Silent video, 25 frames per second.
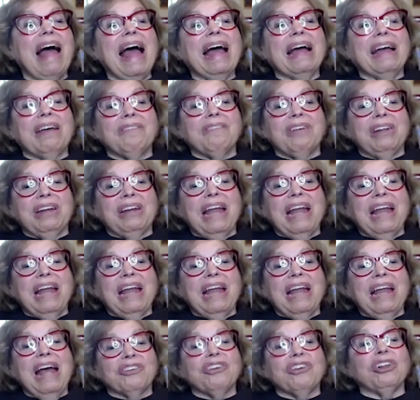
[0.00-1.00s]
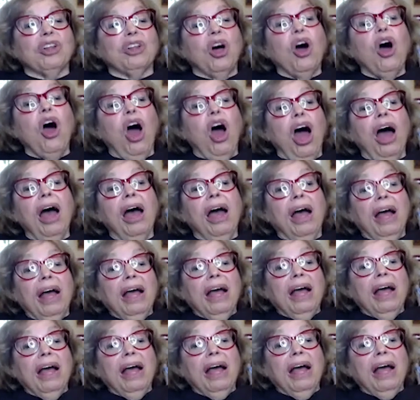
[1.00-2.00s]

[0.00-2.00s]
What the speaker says: the lack of a national law.